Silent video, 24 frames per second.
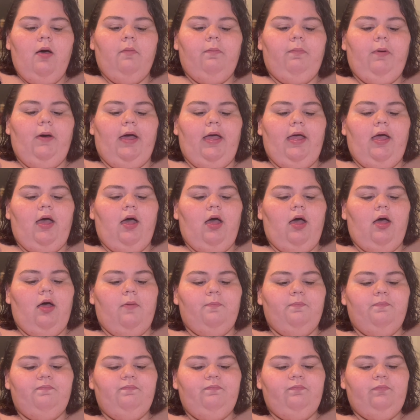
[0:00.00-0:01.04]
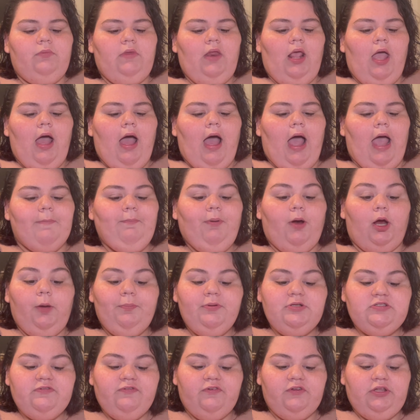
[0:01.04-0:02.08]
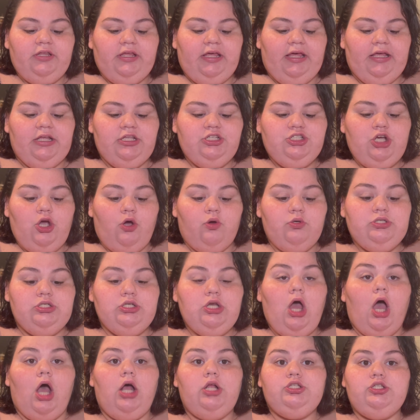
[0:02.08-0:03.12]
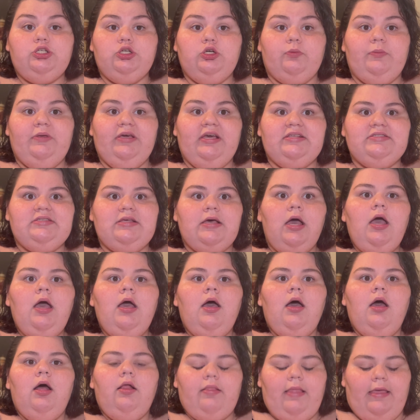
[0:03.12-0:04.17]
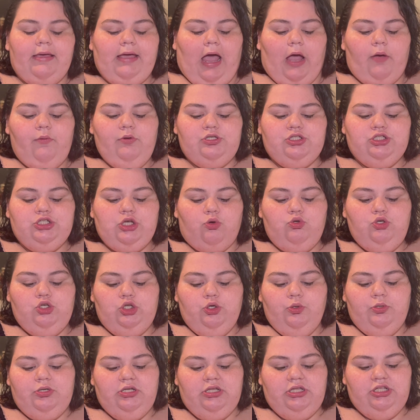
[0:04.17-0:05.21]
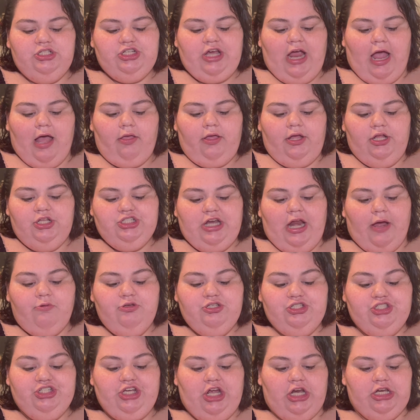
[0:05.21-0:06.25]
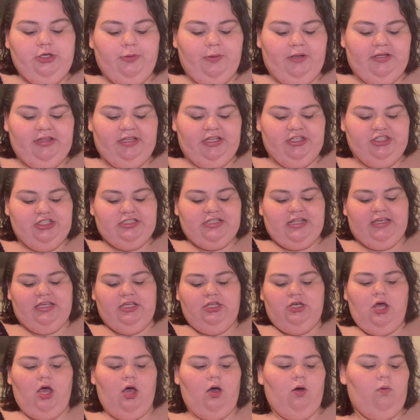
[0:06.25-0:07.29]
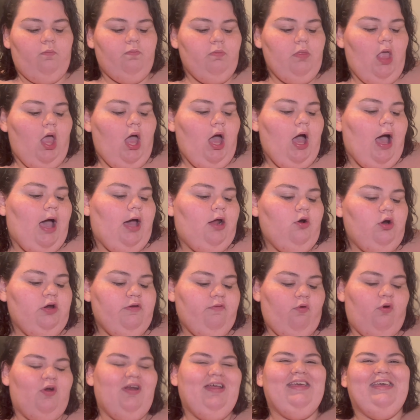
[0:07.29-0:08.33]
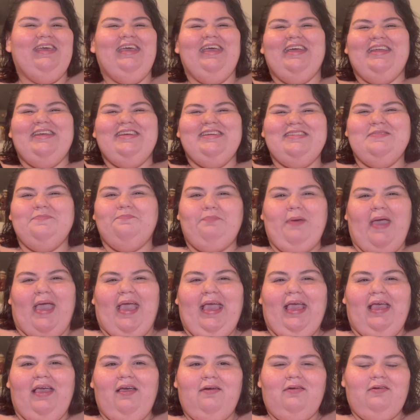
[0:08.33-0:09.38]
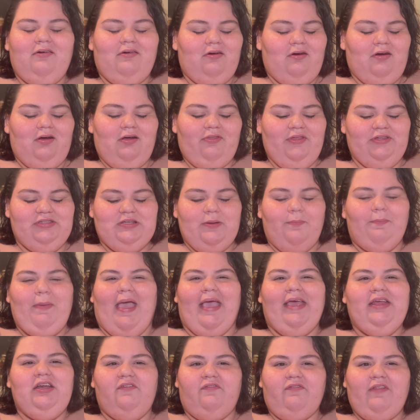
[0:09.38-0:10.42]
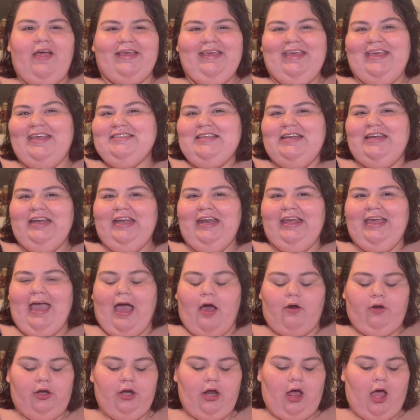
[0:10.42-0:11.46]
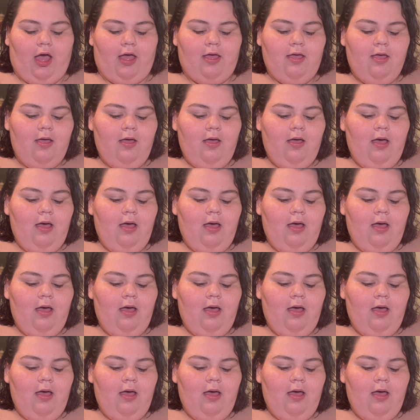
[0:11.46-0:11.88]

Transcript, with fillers: But um, I purposefully chose not to because like I was so new into the challenge and I was genuinely just like, you know, I don't even want to get into the debate, the debate of like, is it eating out or not?